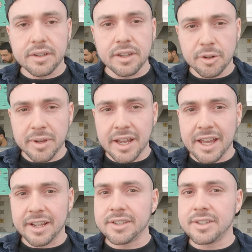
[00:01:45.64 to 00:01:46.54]
a little bit of
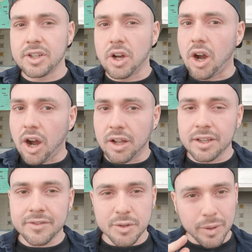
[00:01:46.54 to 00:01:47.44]
eggs,
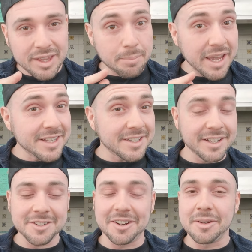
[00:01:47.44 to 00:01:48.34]
olives with the pits
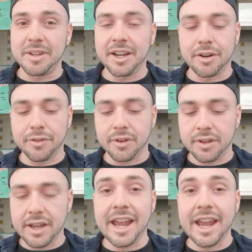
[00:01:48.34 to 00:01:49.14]
in, so you gotta be careful,